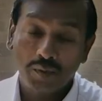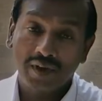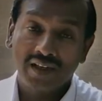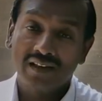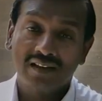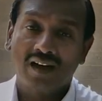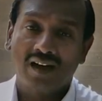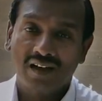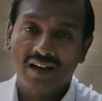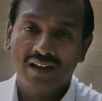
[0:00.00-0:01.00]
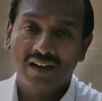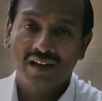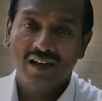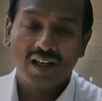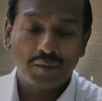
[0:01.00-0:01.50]
Another side, He
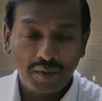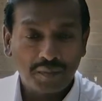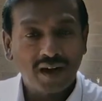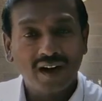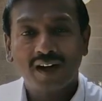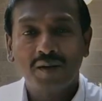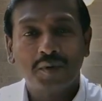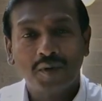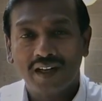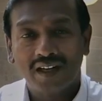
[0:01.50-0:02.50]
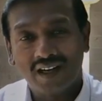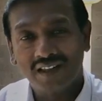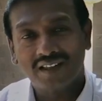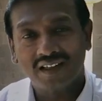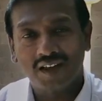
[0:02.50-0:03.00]
is our Mother. He is
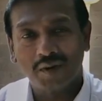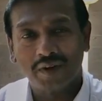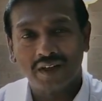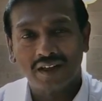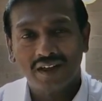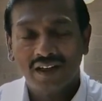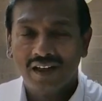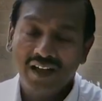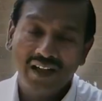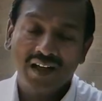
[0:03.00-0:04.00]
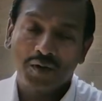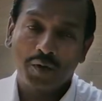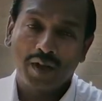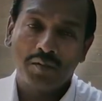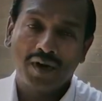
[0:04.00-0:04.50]
leading us like His own children.
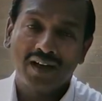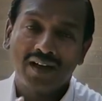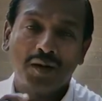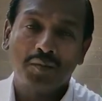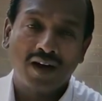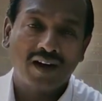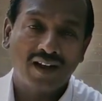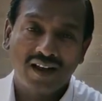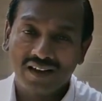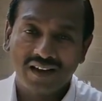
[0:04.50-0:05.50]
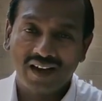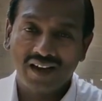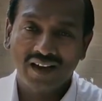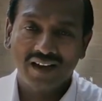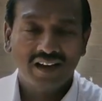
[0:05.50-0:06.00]
You are either a son or
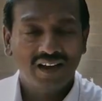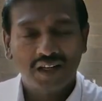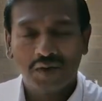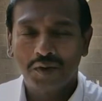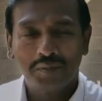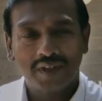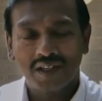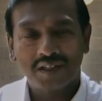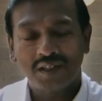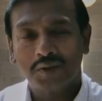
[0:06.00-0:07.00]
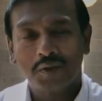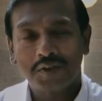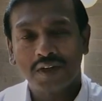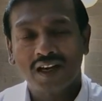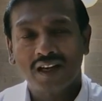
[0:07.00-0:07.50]
daughter. Is it not a
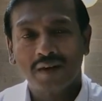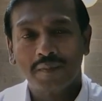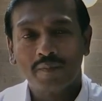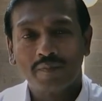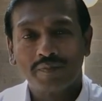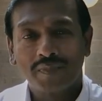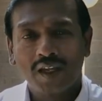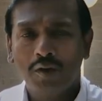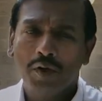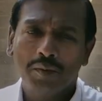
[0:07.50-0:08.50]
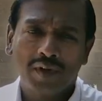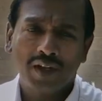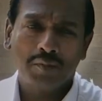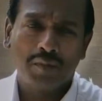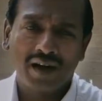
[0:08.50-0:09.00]
great joy?
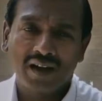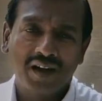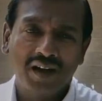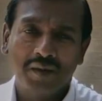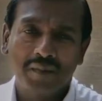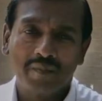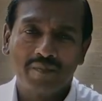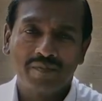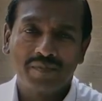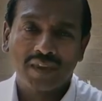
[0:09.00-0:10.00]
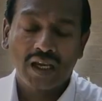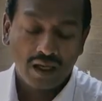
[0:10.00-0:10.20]
Is it not a great blessing?